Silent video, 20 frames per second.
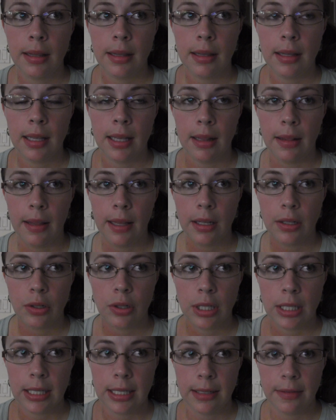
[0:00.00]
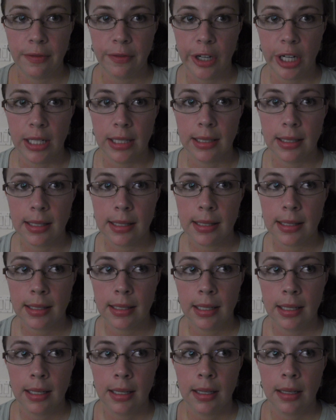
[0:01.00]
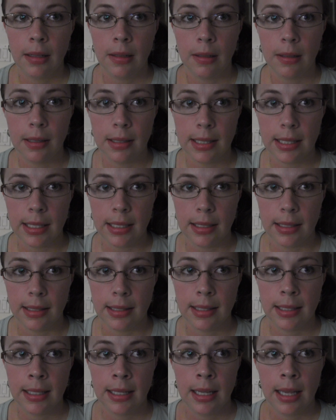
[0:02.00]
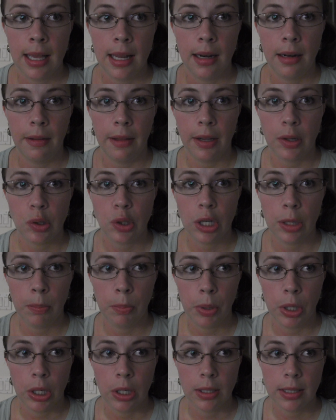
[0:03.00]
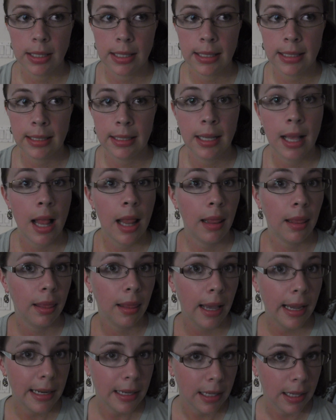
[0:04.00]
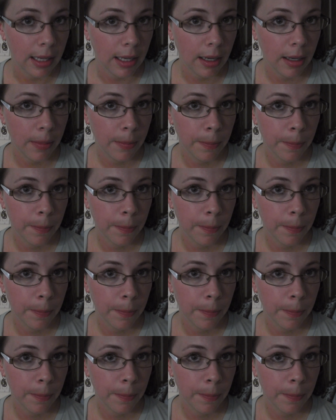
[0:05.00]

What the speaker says: the electric difference causes an electric burst, lightning,